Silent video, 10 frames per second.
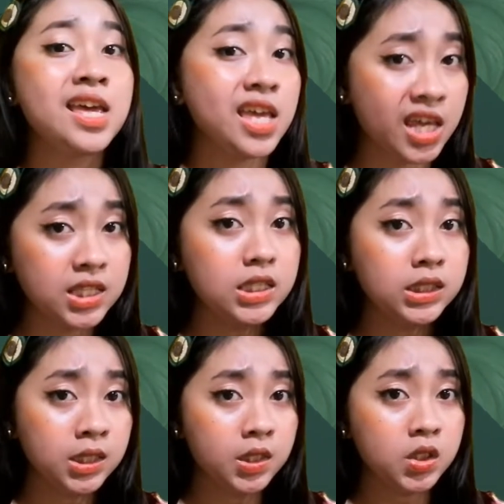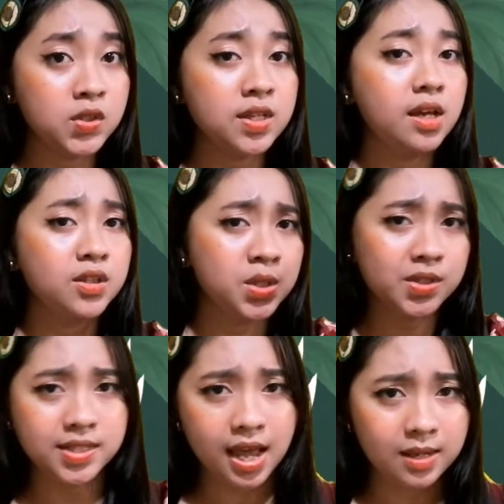It includes 2
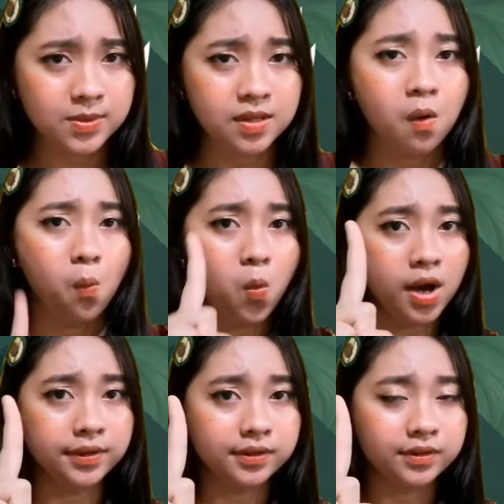types. 1.